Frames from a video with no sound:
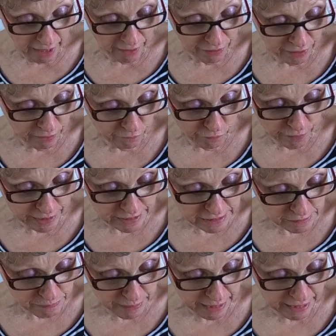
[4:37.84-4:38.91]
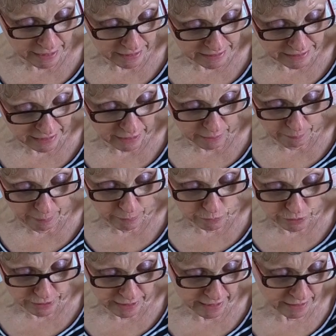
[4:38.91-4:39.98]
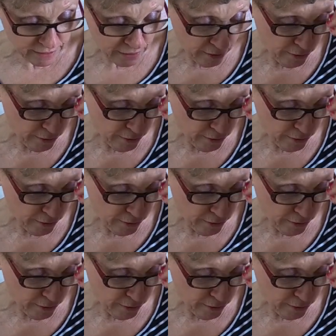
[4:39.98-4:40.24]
I think Frances began to sing a poached egg